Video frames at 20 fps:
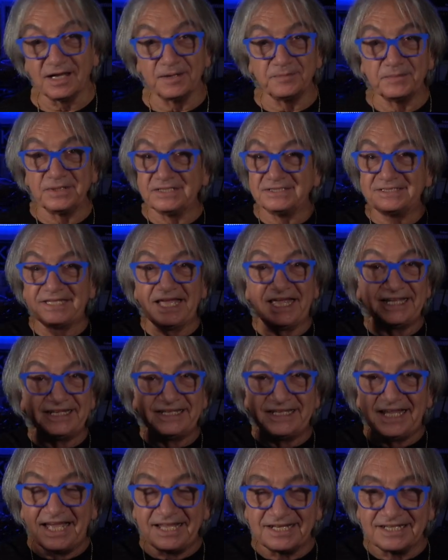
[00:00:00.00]
I mean day
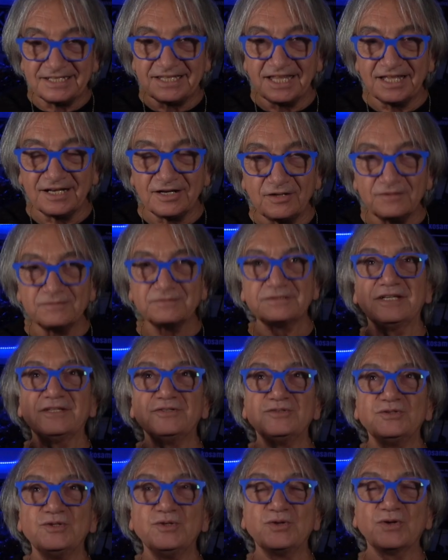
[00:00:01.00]
and night and then all of a
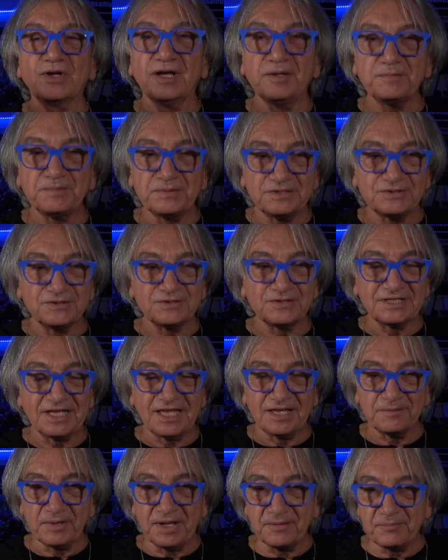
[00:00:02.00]
sudden you look up and you
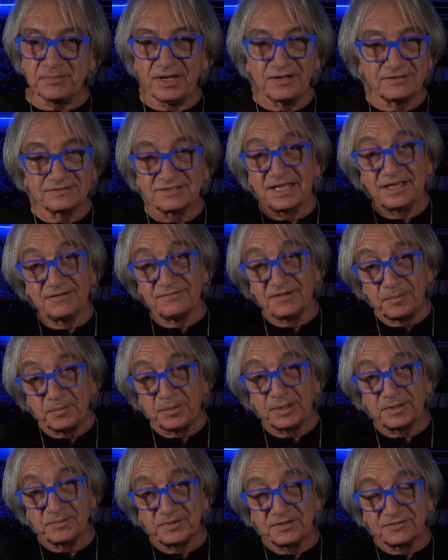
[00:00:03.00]
say my parents gave up
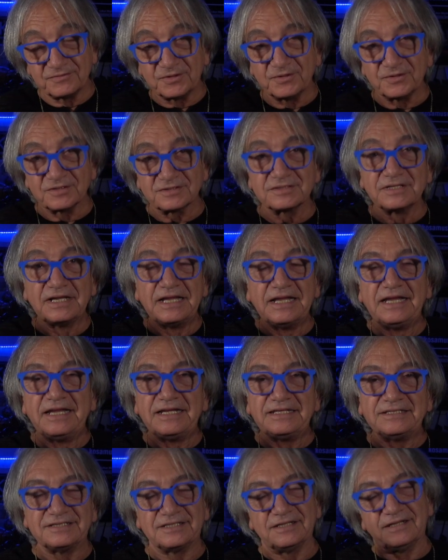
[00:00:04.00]
on me of course.
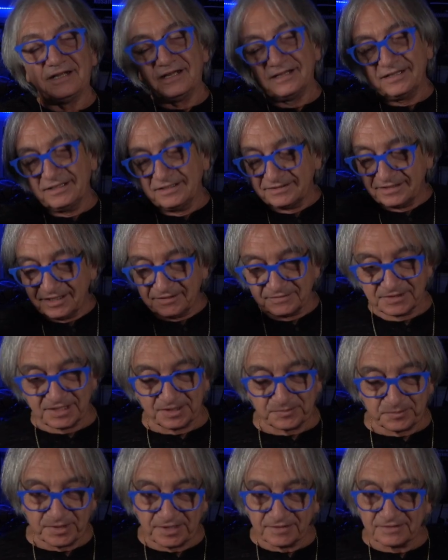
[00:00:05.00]
He said, "Oh, he'll never
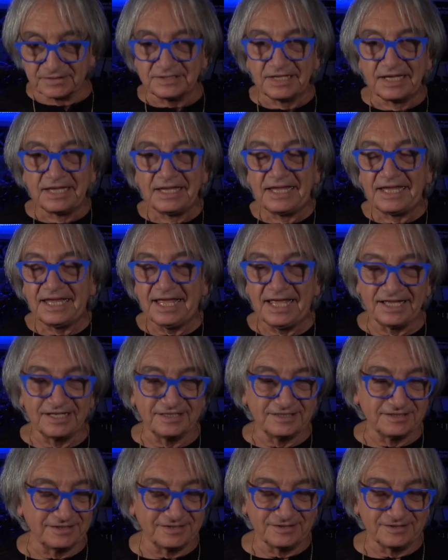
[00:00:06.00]
get married." And